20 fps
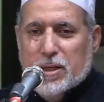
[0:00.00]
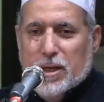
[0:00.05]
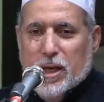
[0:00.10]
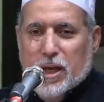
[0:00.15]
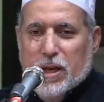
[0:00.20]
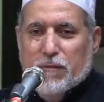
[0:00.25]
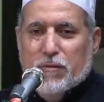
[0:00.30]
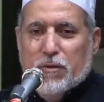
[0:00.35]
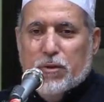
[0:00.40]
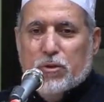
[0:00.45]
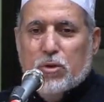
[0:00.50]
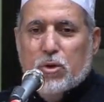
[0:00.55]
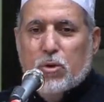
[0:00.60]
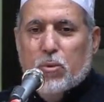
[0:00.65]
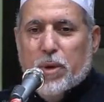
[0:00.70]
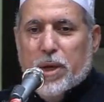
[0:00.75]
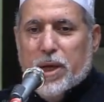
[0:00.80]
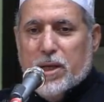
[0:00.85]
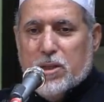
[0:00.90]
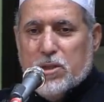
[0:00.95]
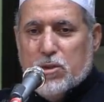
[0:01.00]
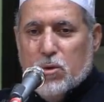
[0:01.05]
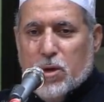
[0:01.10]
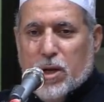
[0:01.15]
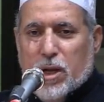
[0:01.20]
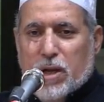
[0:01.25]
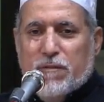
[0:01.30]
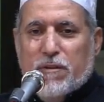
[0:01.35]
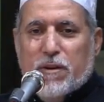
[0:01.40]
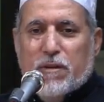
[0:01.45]
every 2 weeks or
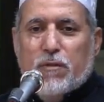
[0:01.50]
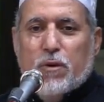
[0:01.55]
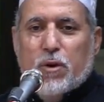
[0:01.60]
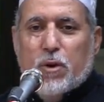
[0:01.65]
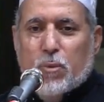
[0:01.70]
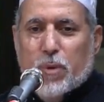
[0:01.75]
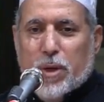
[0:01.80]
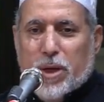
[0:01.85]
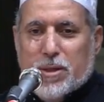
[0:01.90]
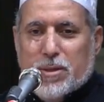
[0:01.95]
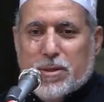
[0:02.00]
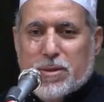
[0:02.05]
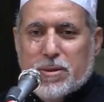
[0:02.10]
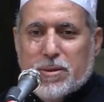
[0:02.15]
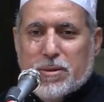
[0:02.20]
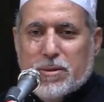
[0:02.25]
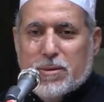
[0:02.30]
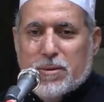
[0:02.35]
every 4 weeks.